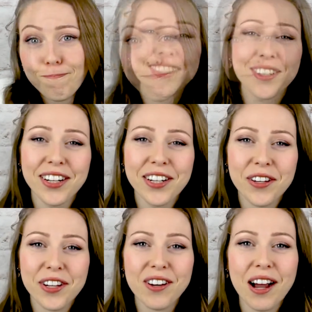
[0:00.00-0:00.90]
During your
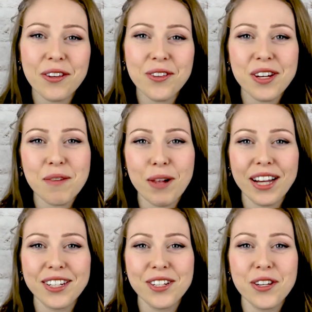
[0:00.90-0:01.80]
year out, you can apply
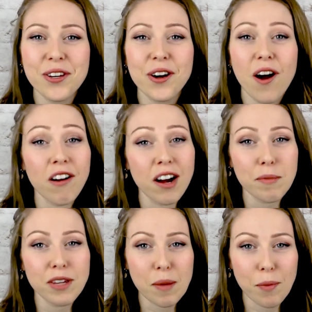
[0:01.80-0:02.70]
to do your
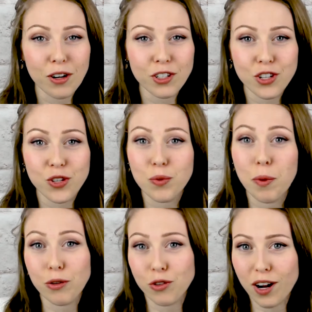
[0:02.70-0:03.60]
RIBA Part 2
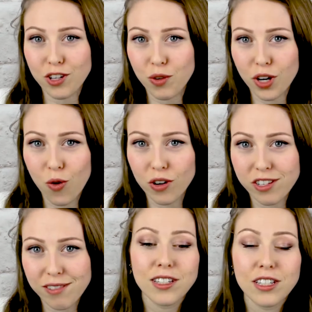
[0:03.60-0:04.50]
postgraduate
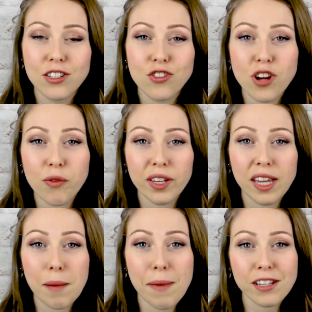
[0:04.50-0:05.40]
course. Generally
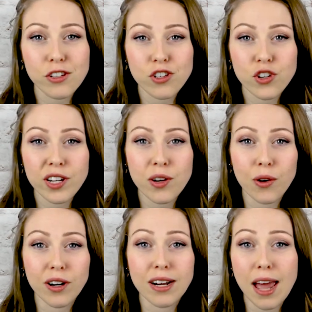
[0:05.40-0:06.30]
a master's degree
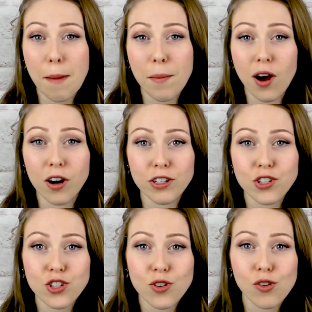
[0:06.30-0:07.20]
or an
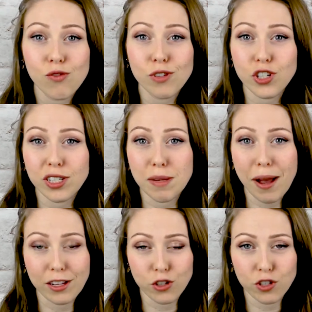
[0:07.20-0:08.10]
M.Arch, which is the
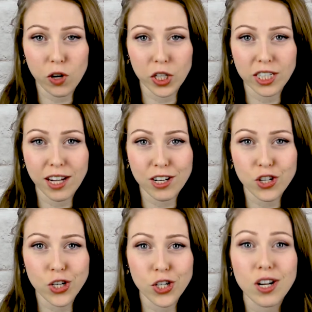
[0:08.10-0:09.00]
Masters of
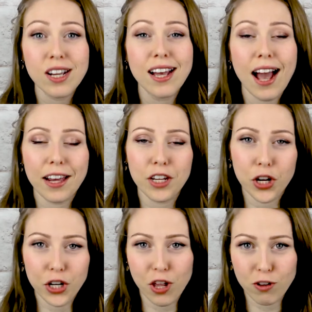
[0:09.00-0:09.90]
Architecture, adding on
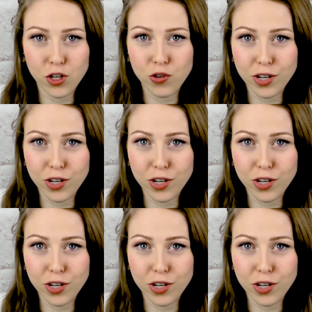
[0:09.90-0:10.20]
another 2